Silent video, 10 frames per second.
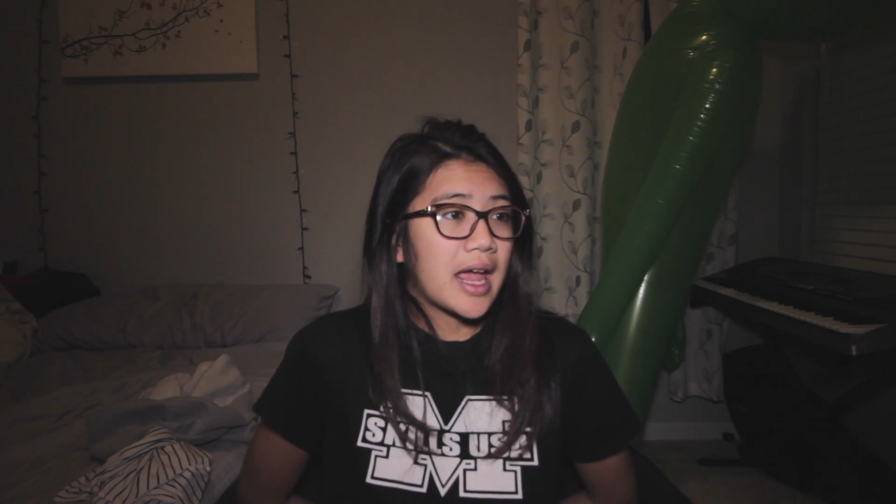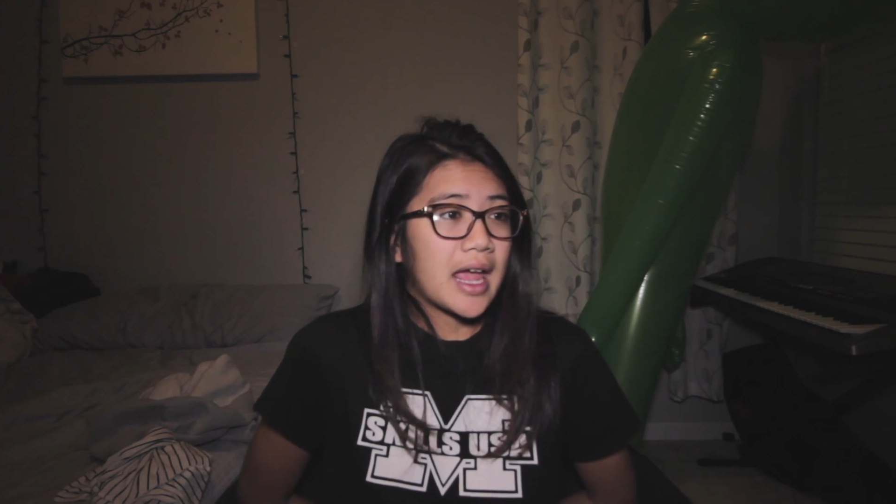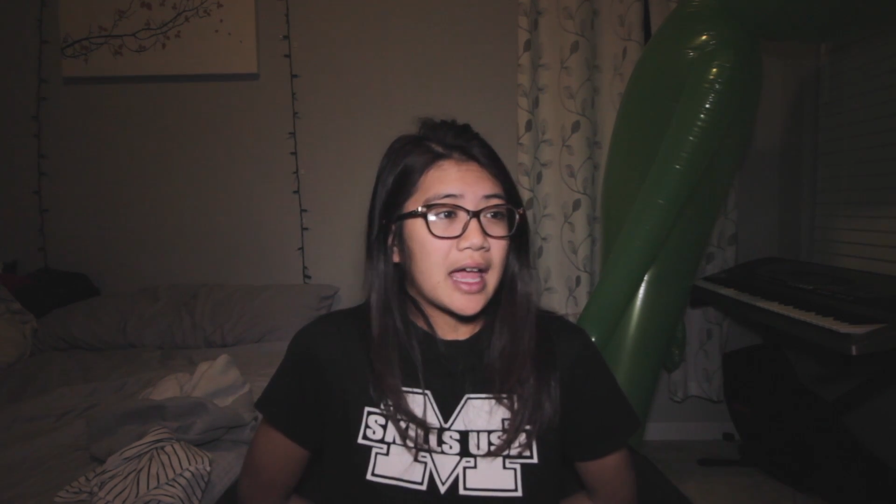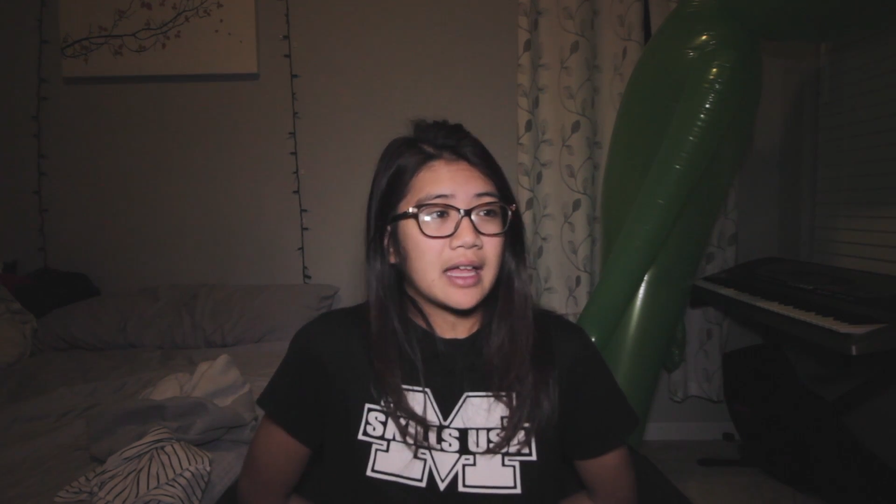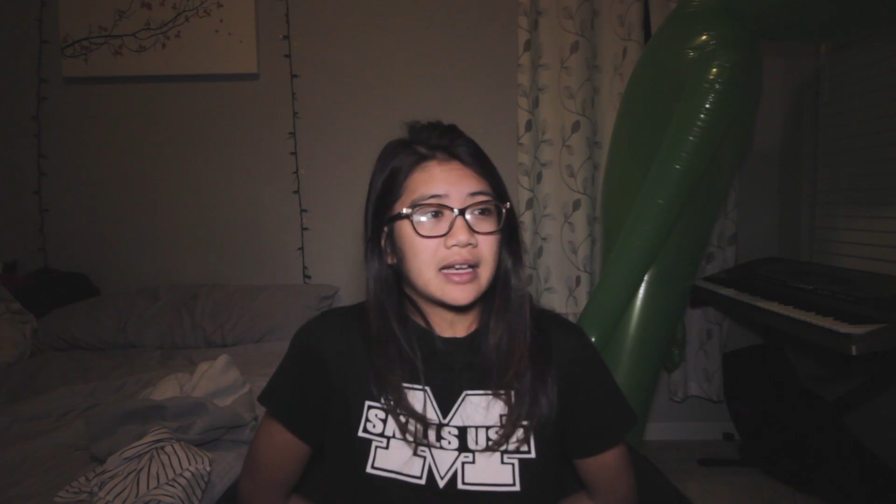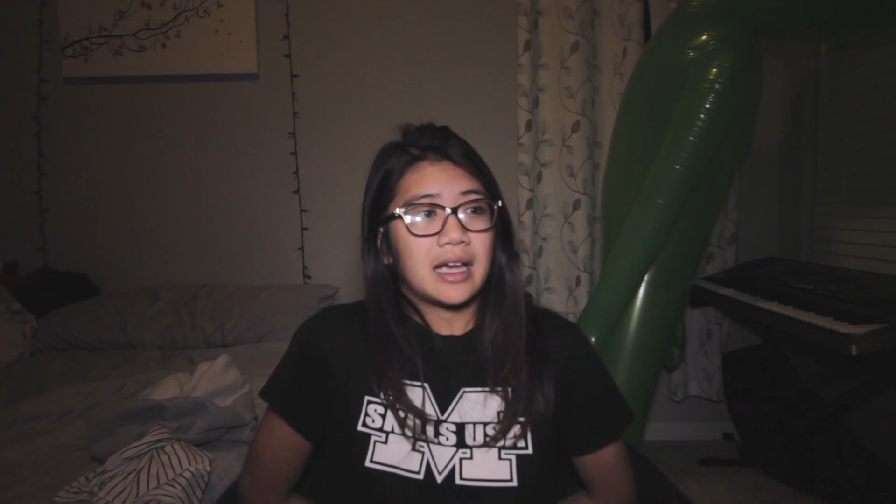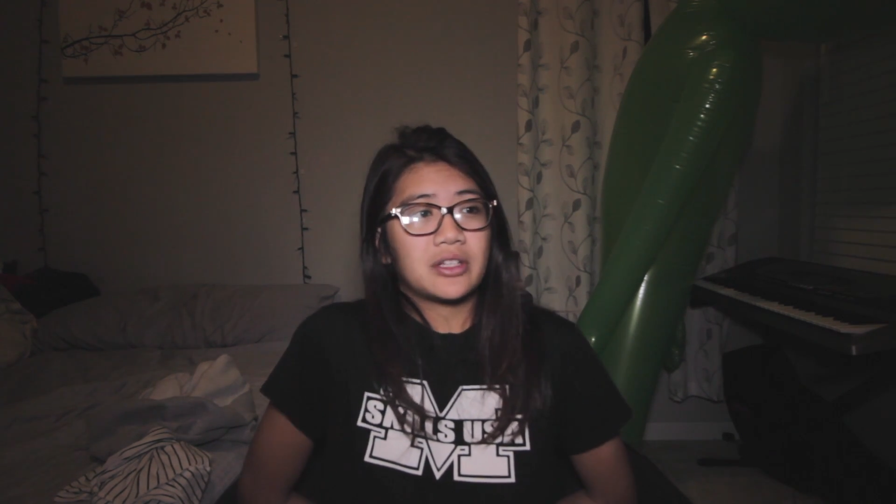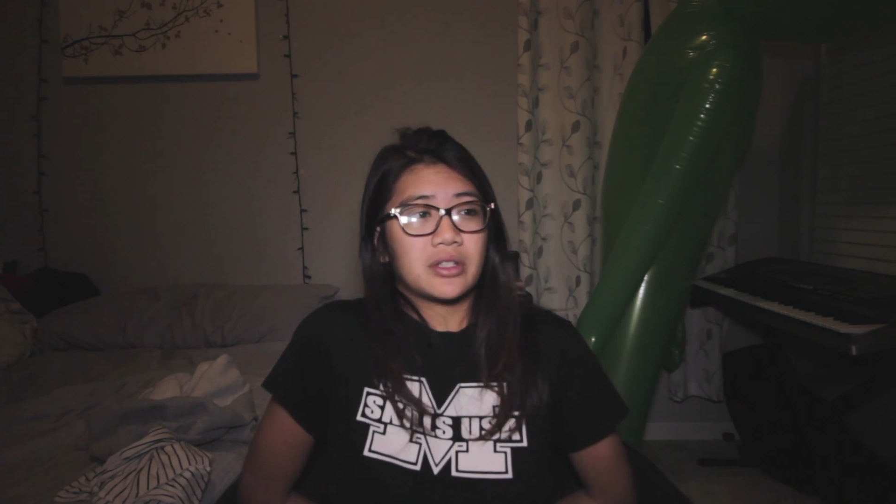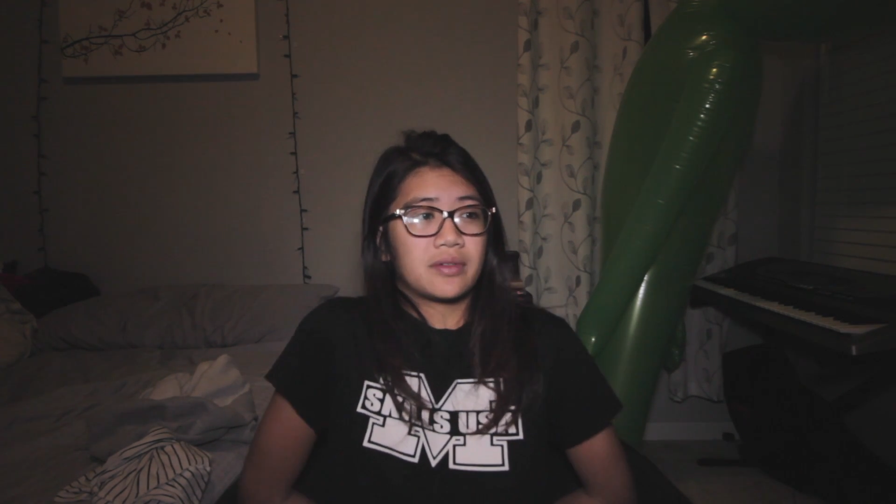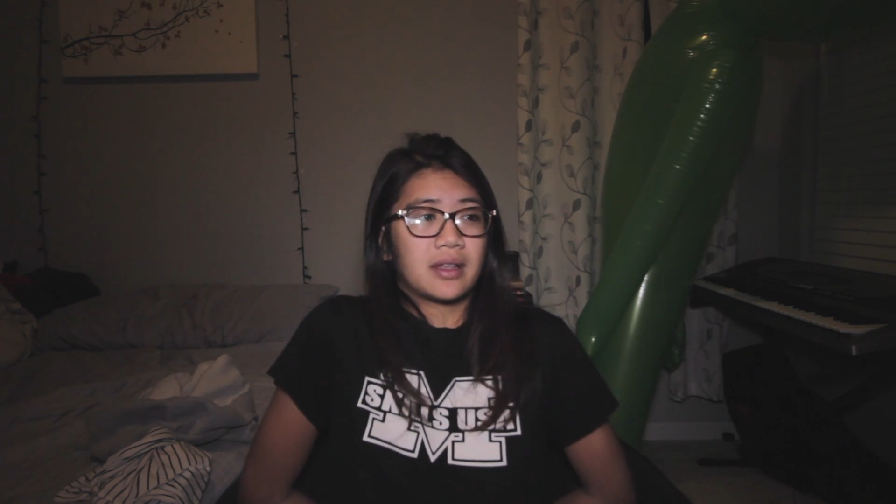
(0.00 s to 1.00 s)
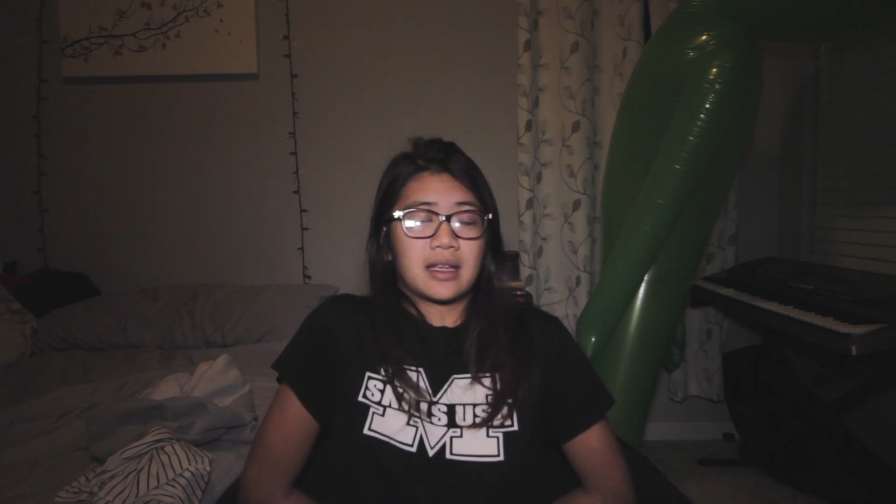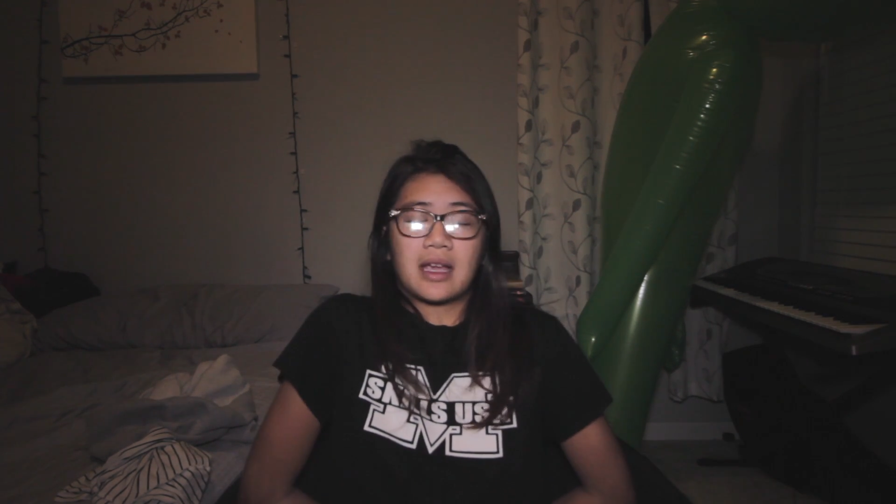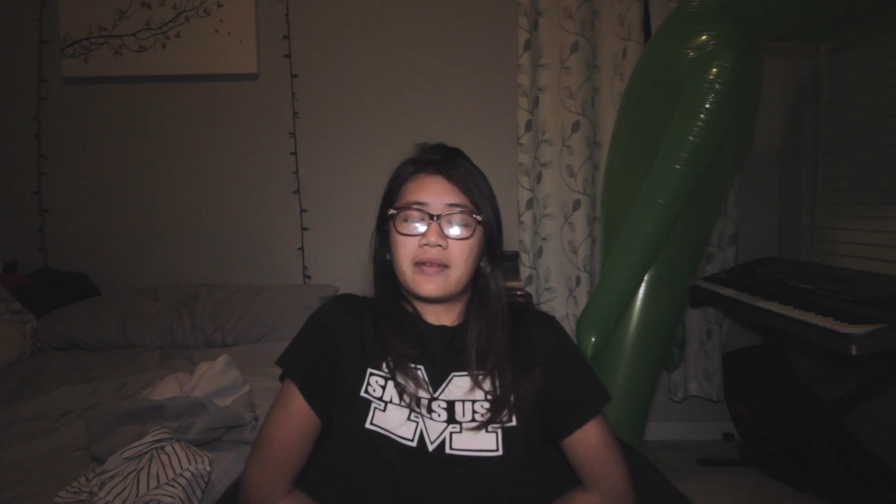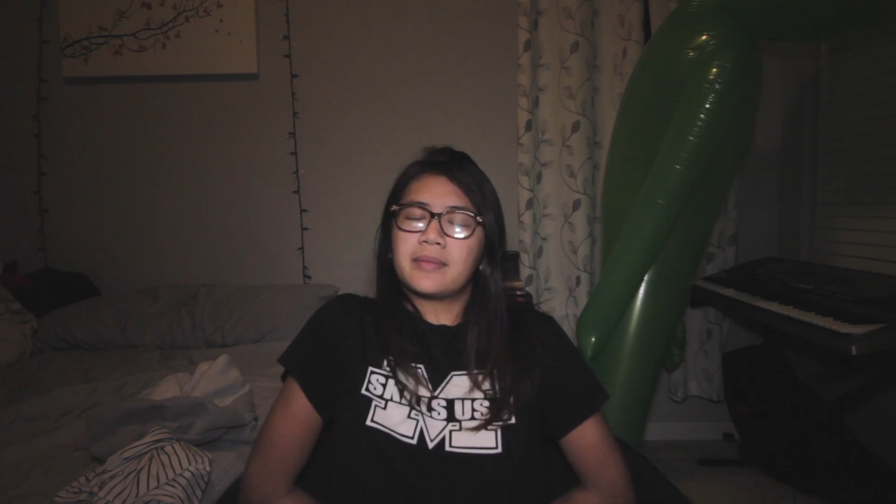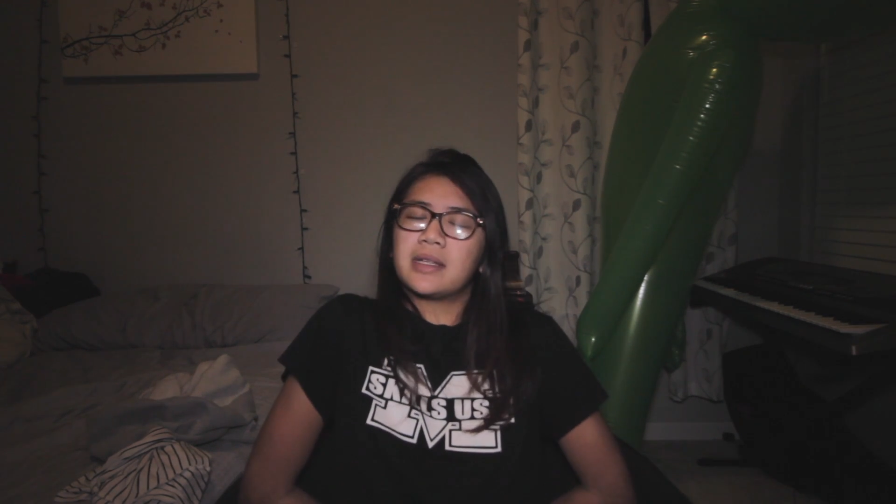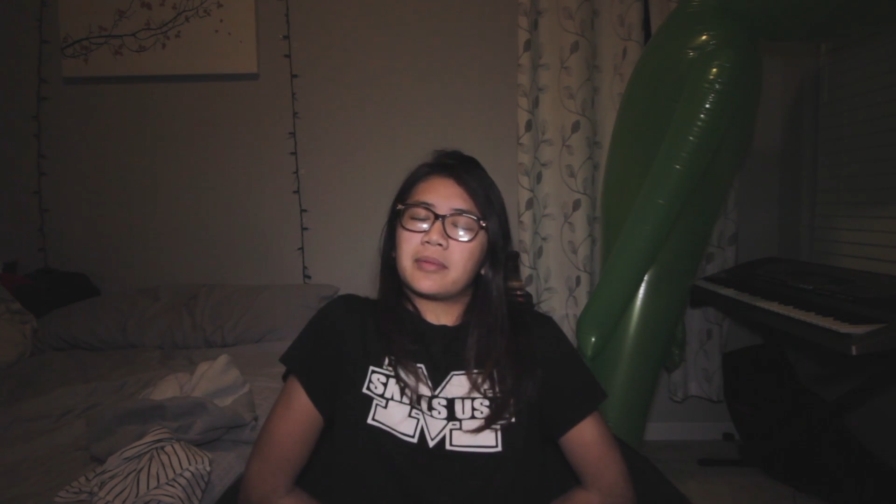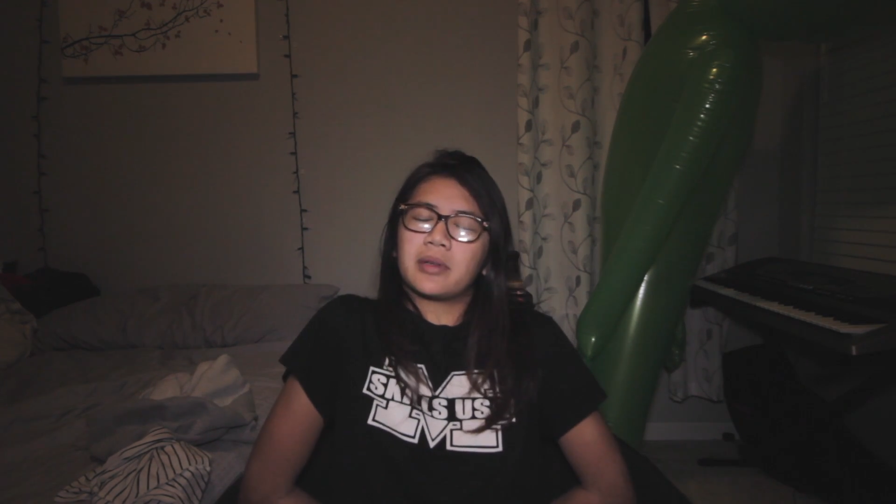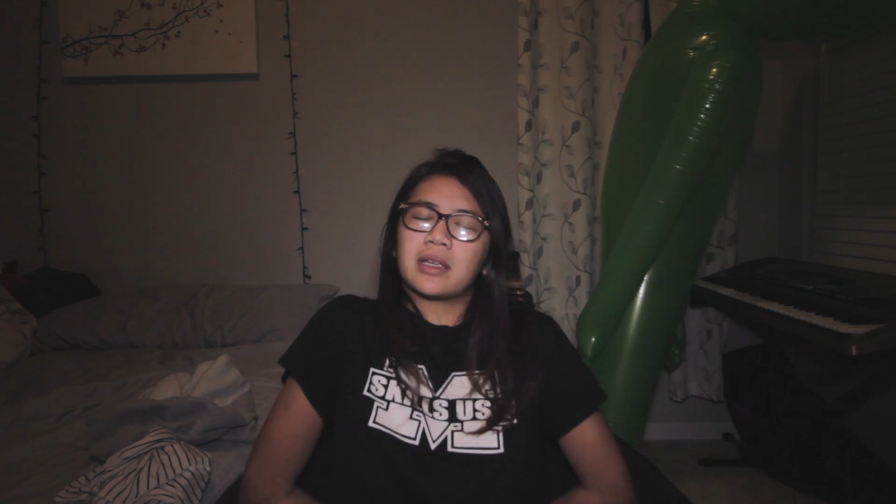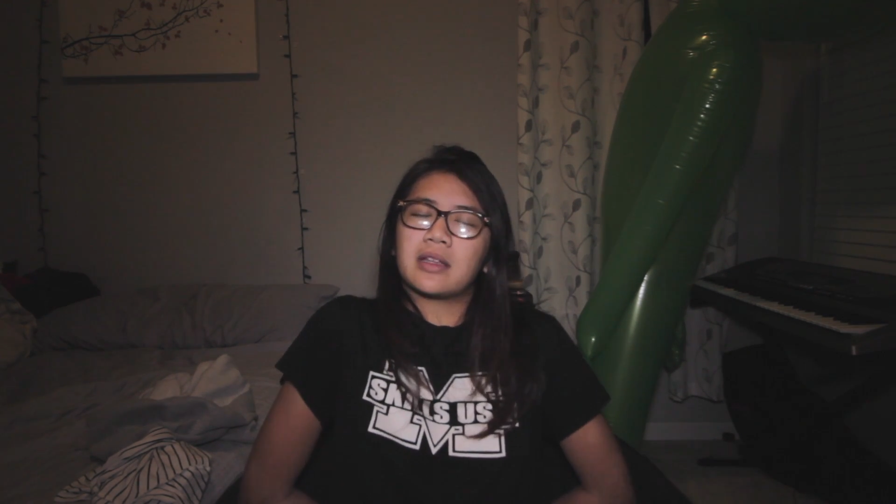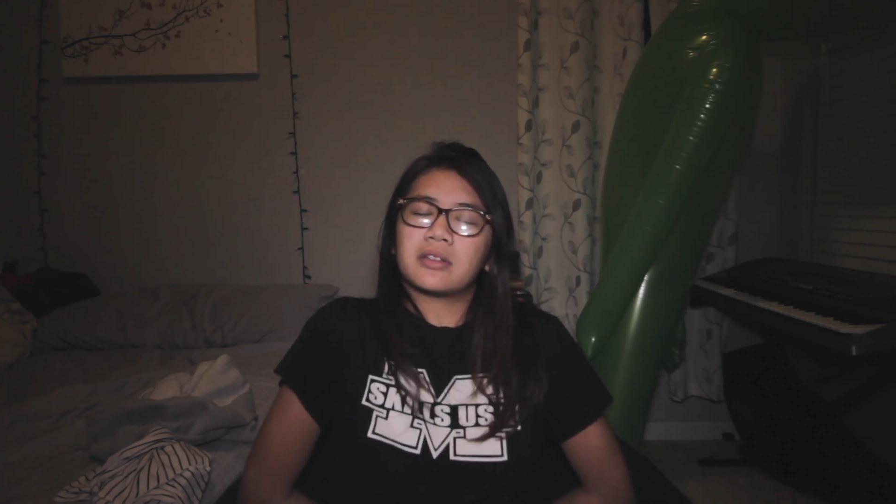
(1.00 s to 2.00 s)
And I just feel like I haven't been able
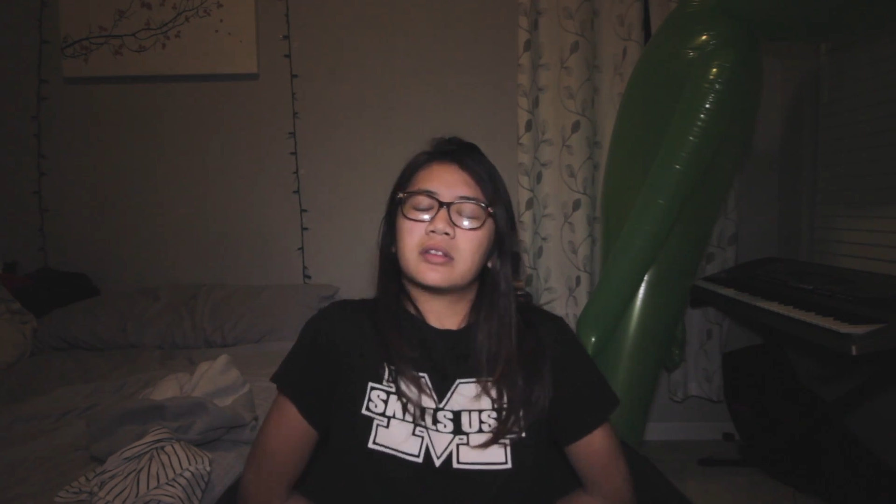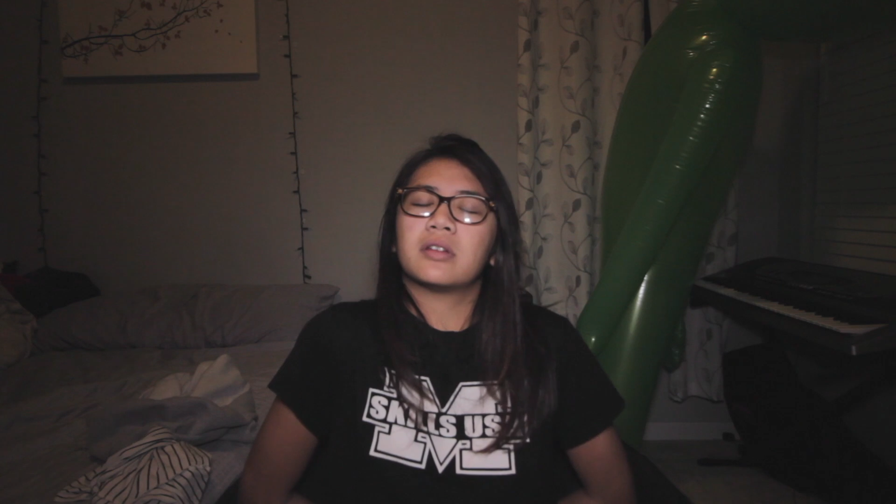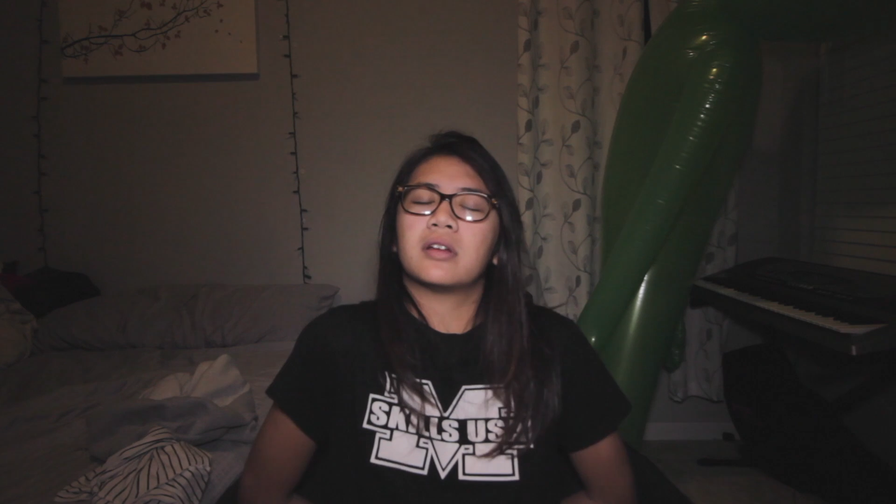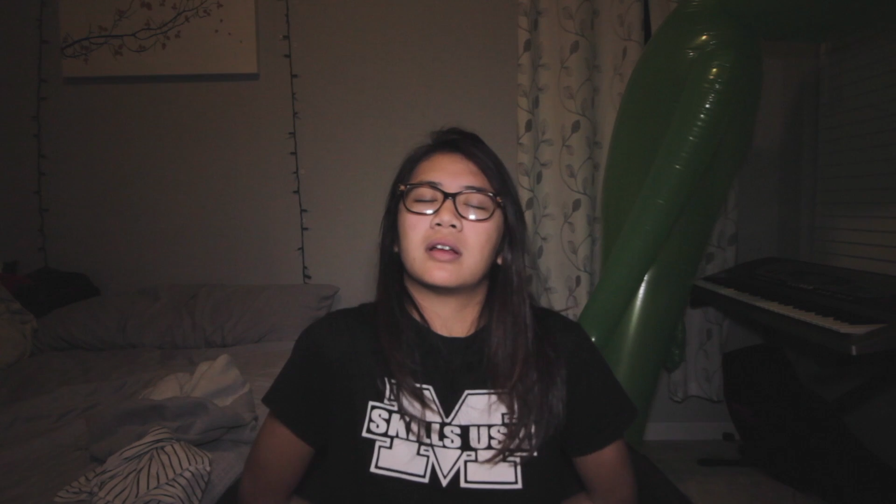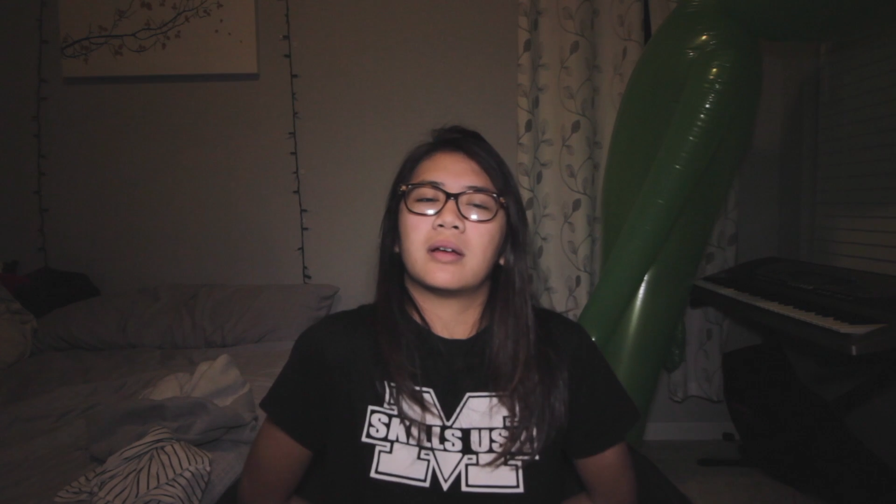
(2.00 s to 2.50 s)
to get into